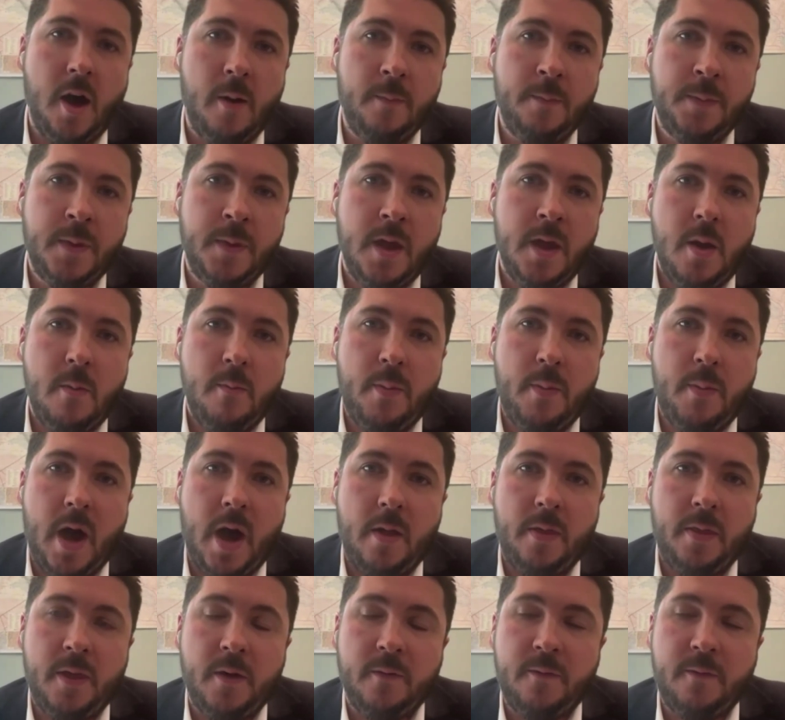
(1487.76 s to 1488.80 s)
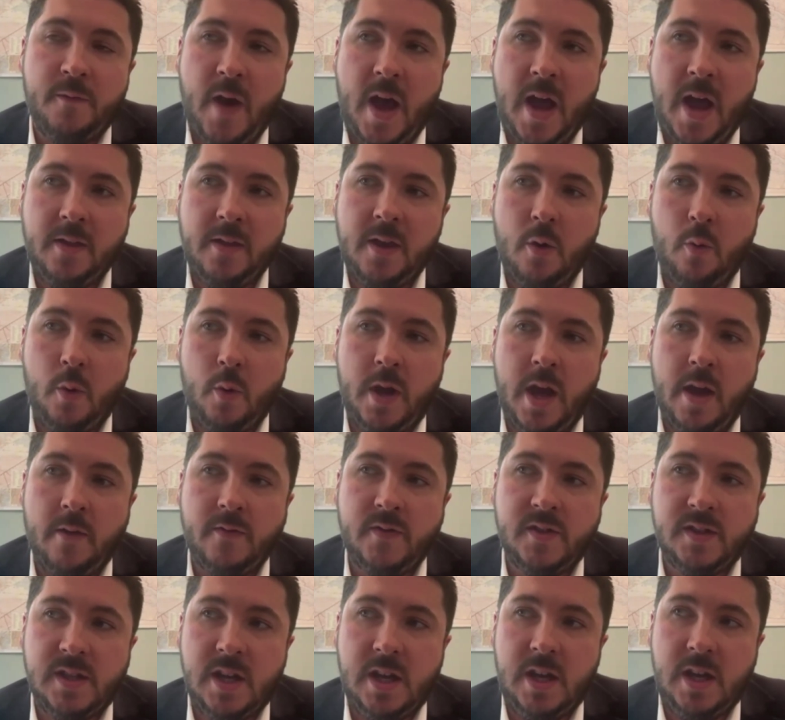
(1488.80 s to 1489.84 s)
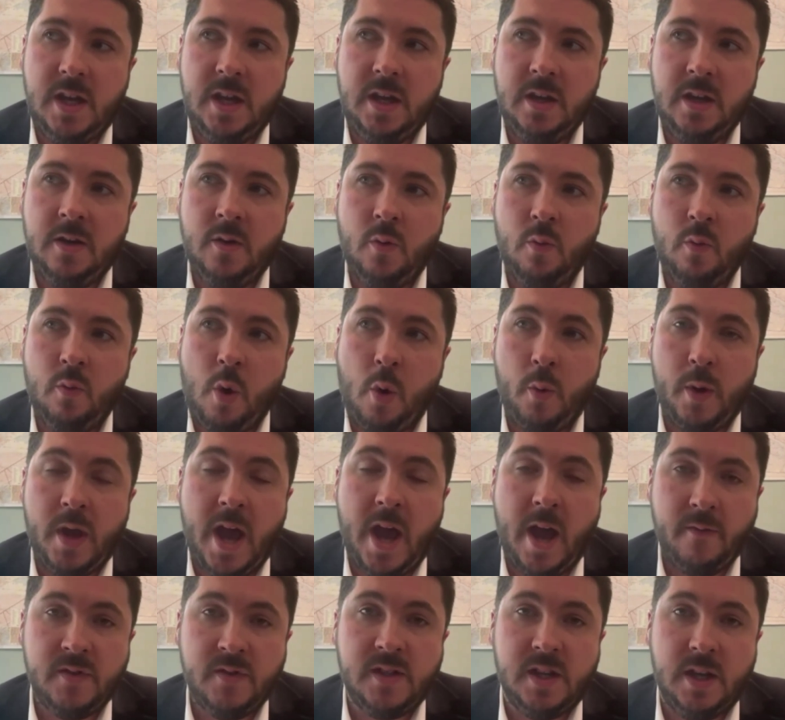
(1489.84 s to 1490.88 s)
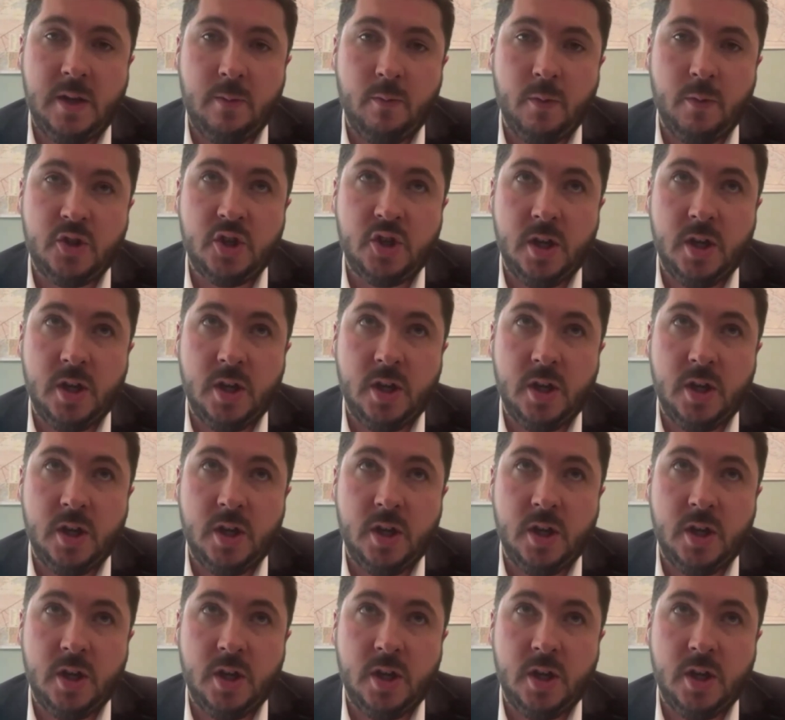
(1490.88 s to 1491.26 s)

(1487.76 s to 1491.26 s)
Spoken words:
but the fact that we have seen what we have seen,